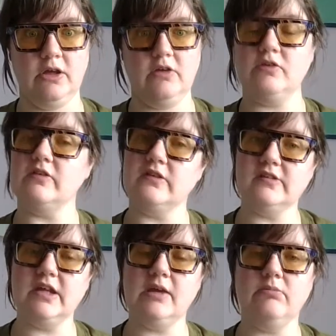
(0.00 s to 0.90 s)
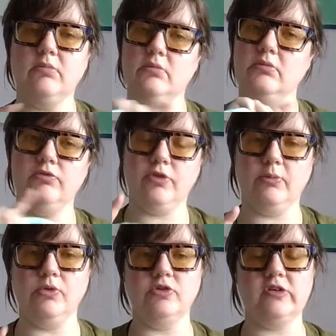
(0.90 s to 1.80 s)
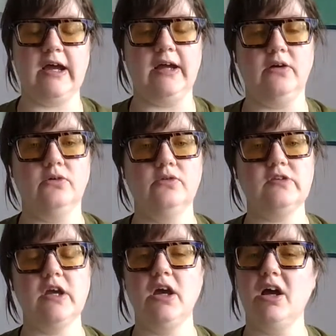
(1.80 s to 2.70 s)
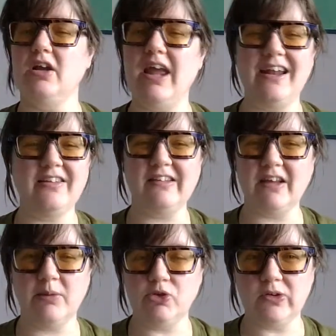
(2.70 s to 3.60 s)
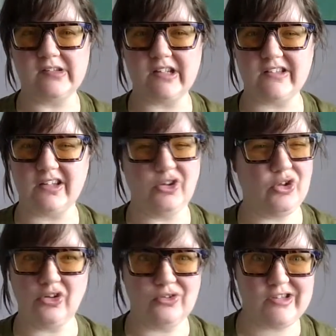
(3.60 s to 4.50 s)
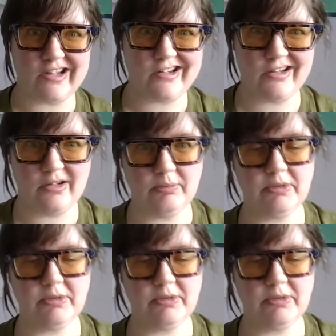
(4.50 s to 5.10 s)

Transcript: So it's the same from those angles. And anything that I'm doing sitting, you can do standing up.